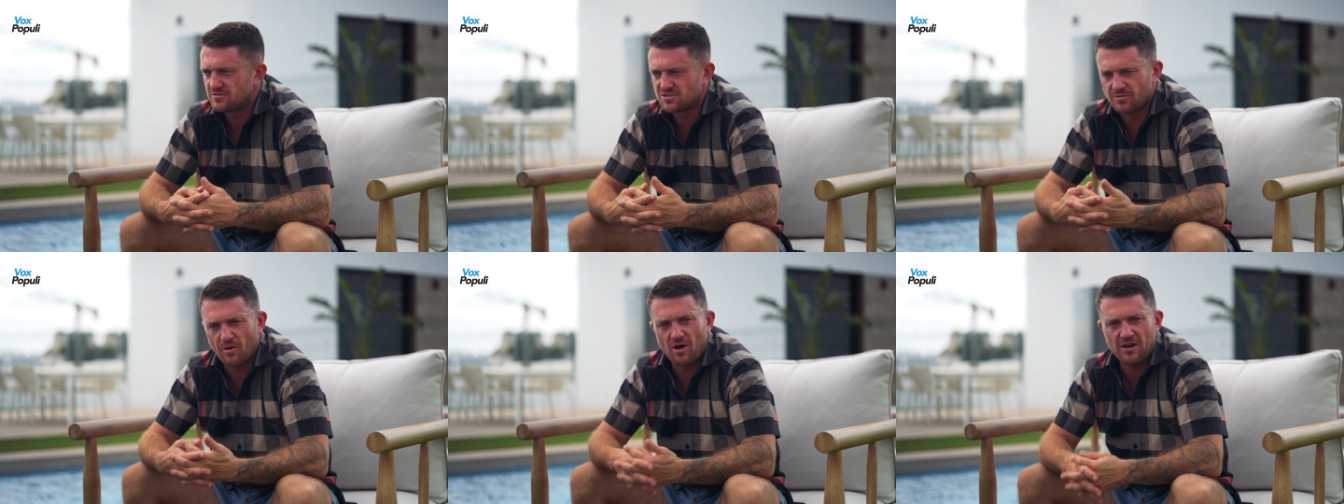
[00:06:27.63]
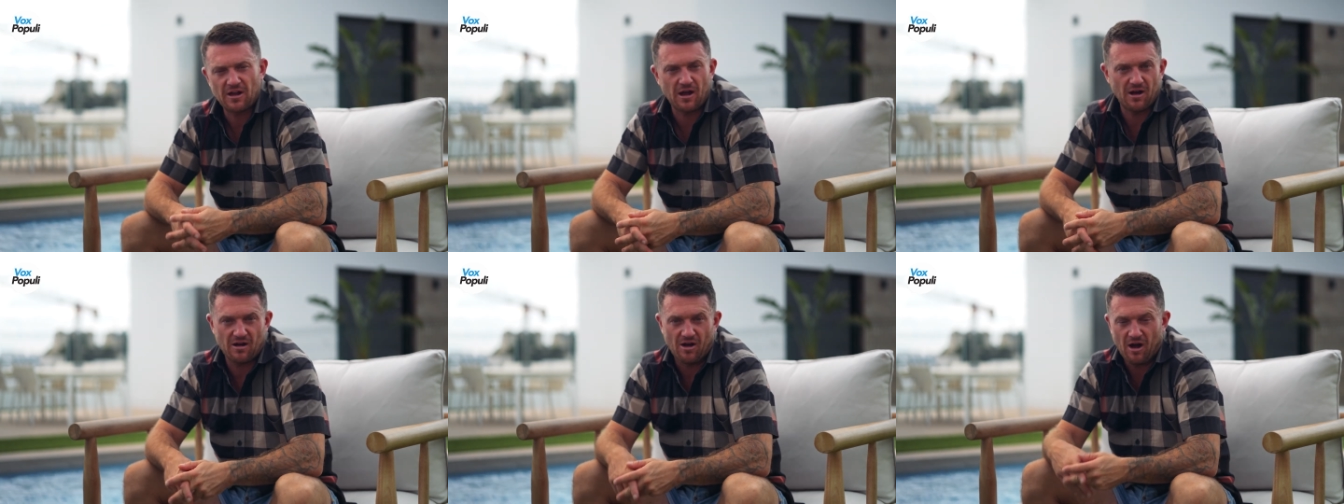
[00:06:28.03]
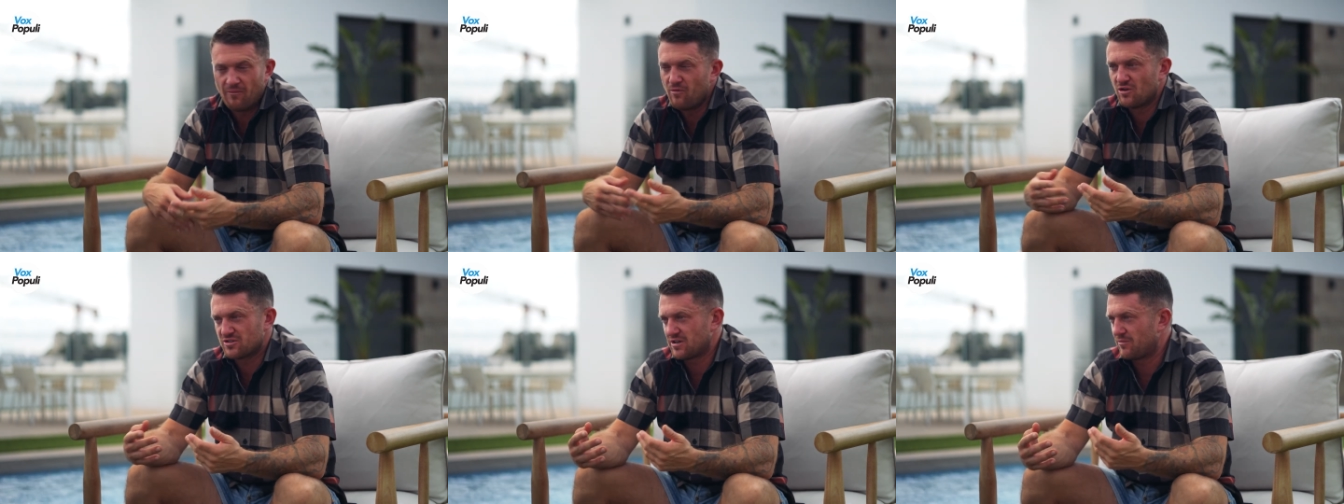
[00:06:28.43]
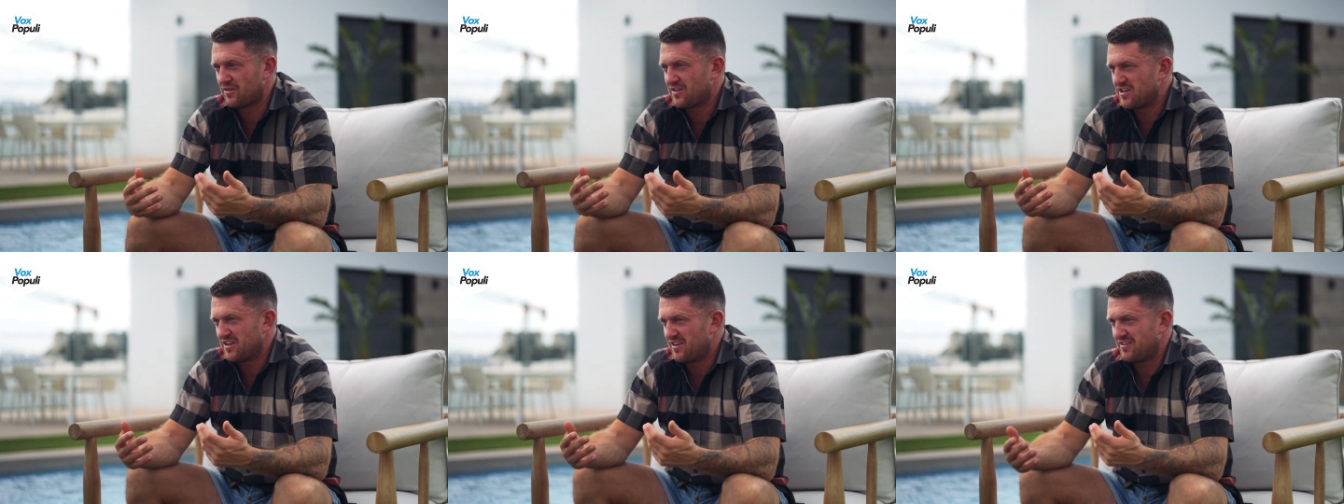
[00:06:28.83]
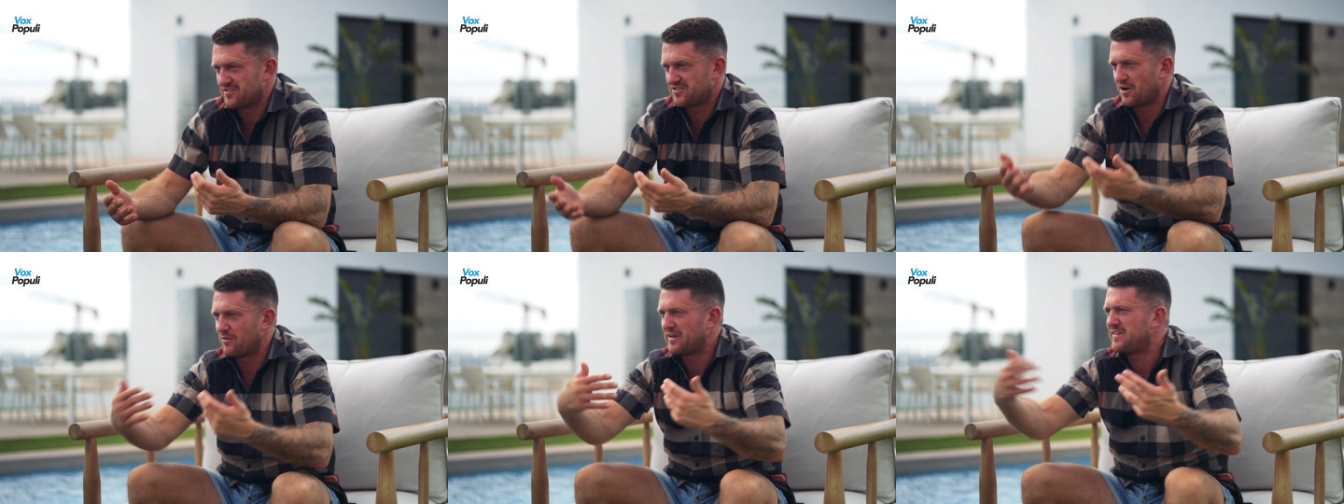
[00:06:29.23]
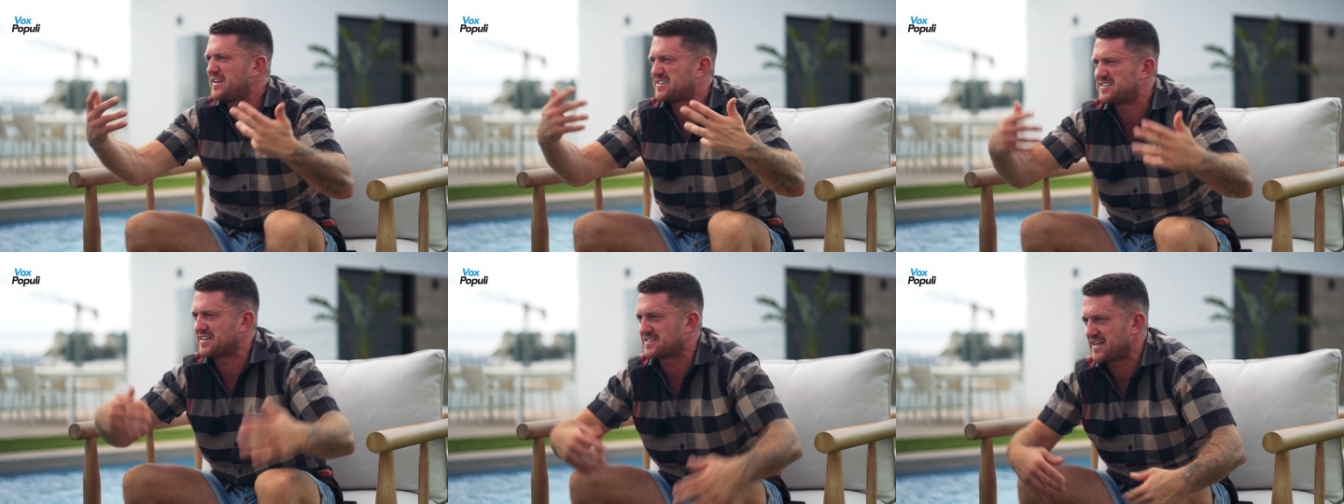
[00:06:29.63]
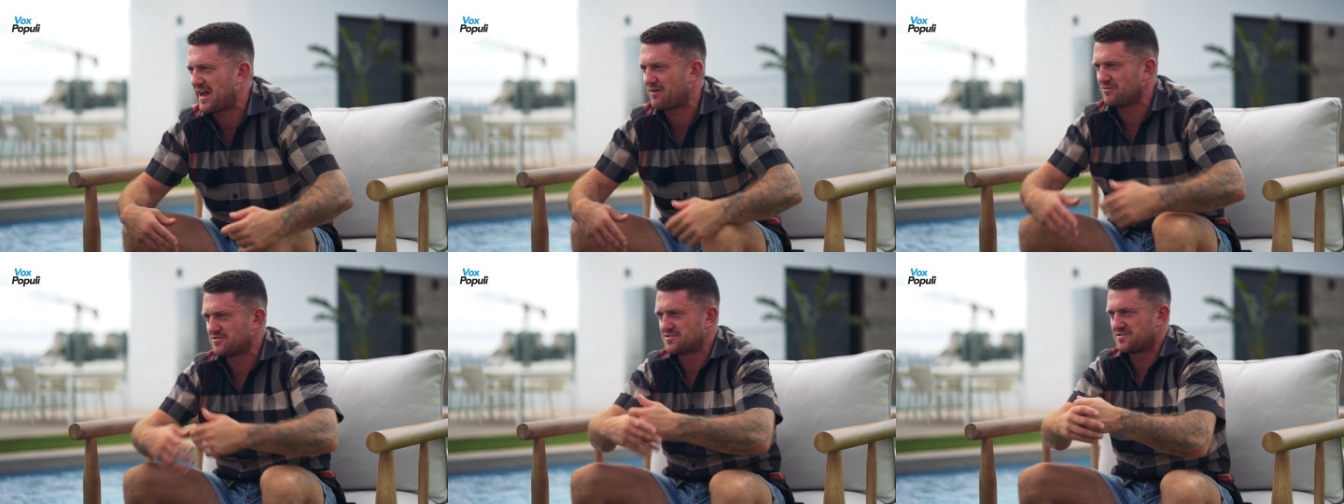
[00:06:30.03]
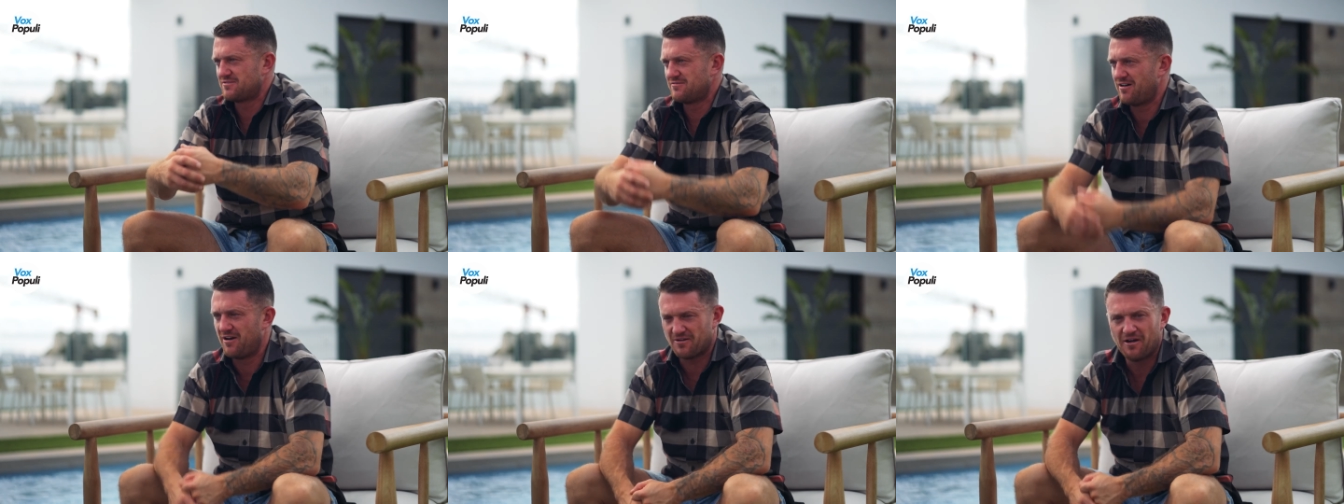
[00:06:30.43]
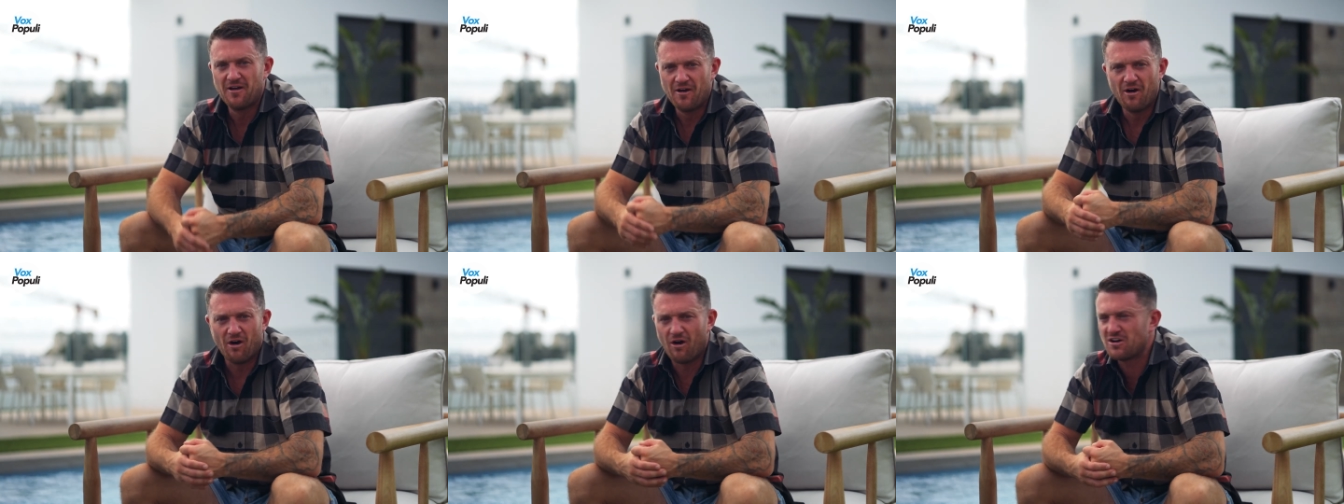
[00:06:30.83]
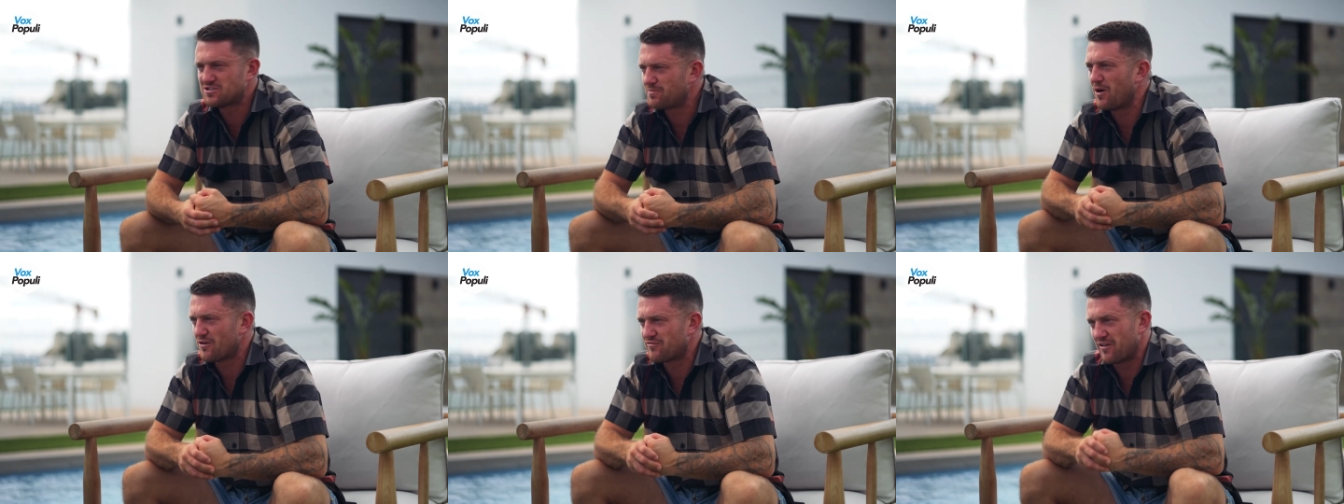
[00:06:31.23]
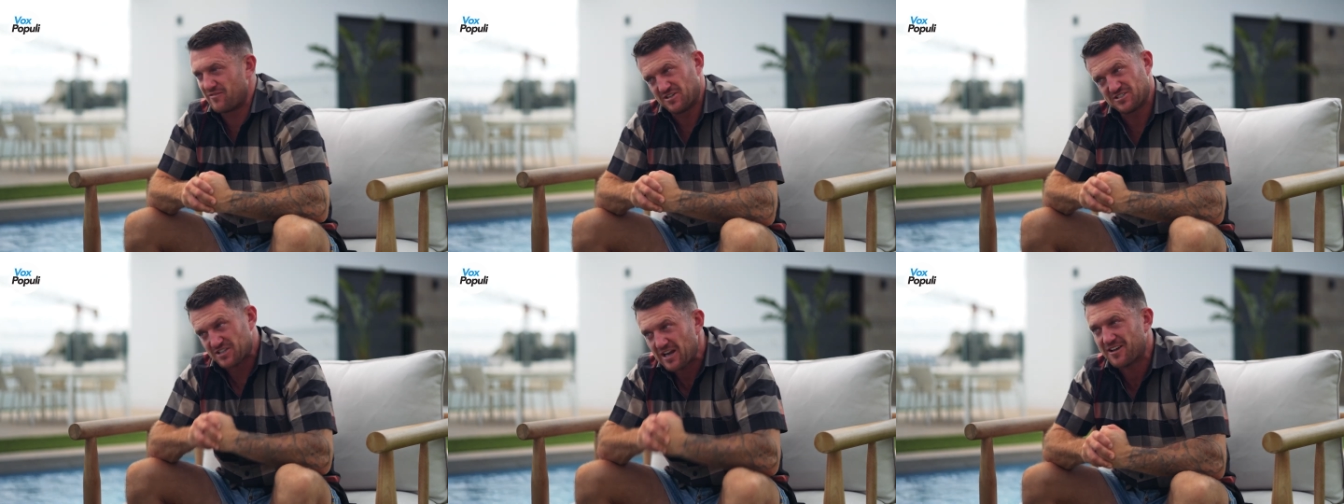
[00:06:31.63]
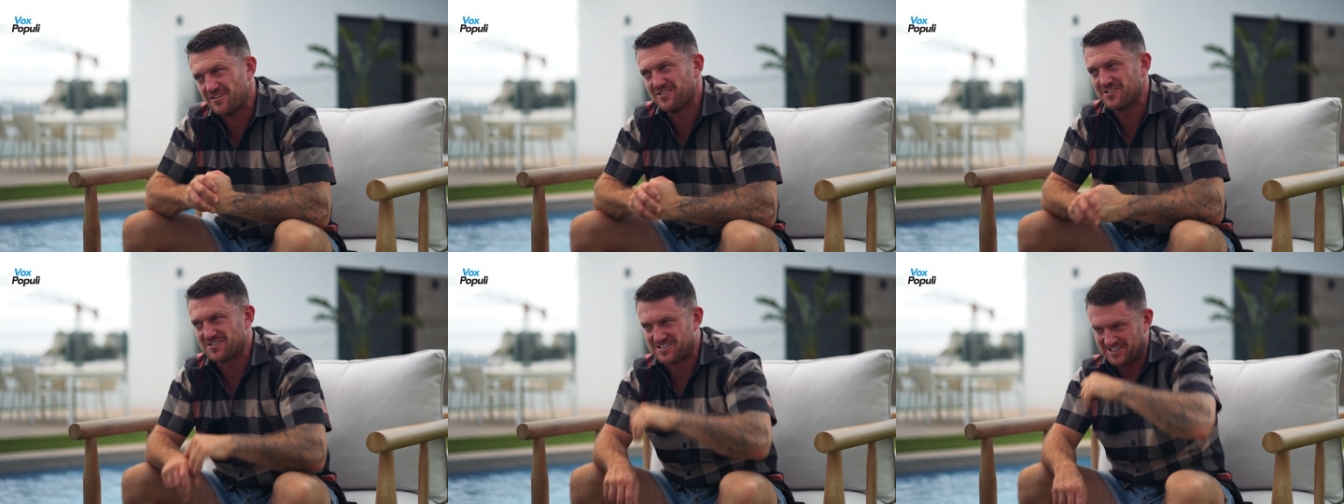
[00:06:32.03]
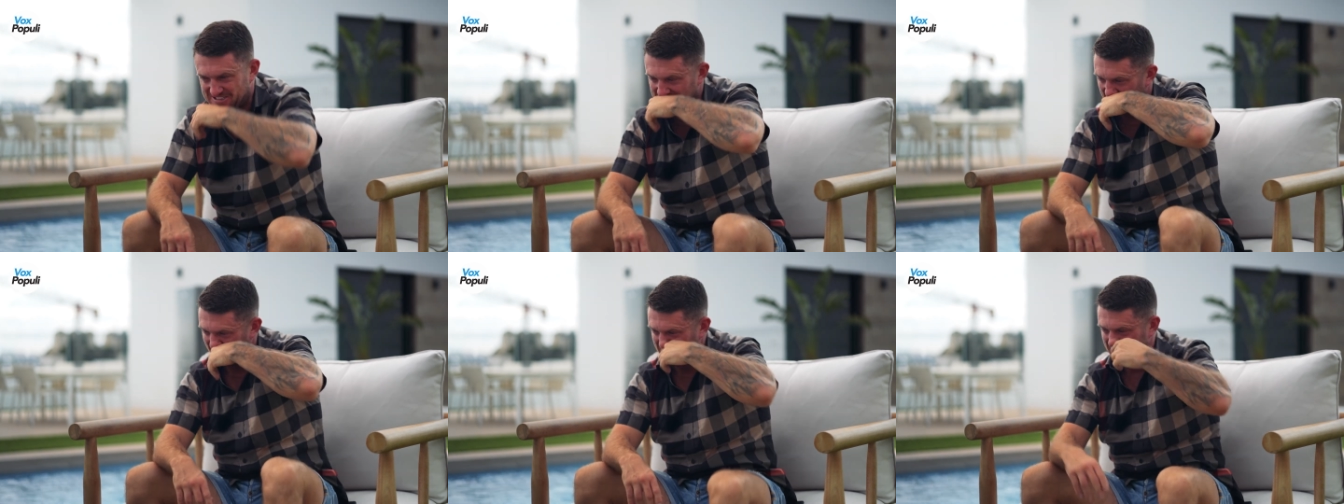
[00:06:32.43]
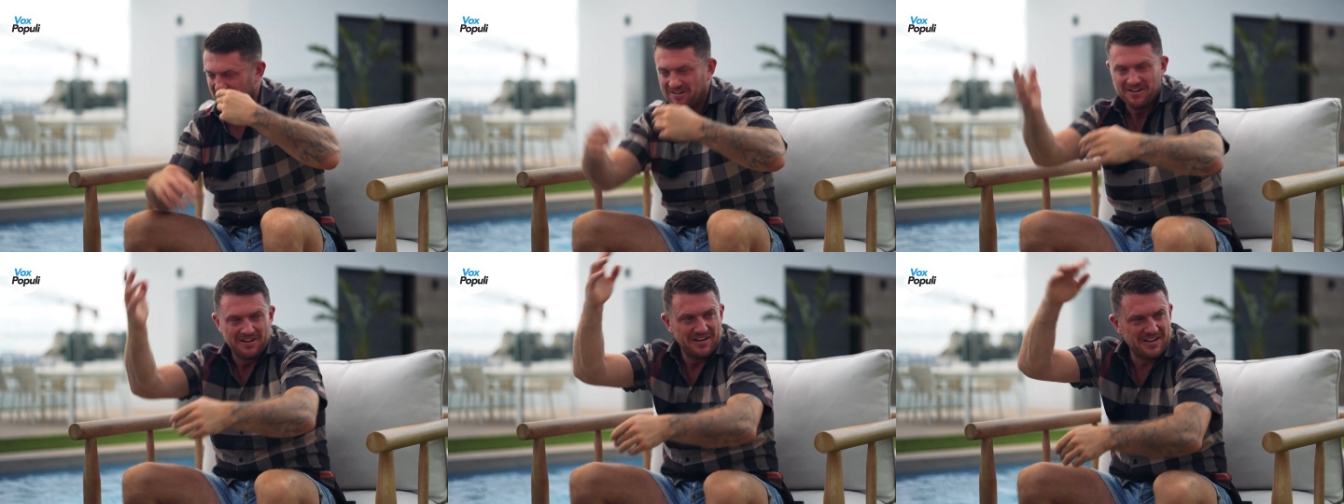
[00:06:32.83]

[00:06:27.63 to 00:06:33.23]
Do you mind? I'm not someone that... So in this 6 hours, I spoke for every second of 6 hours. Yeah?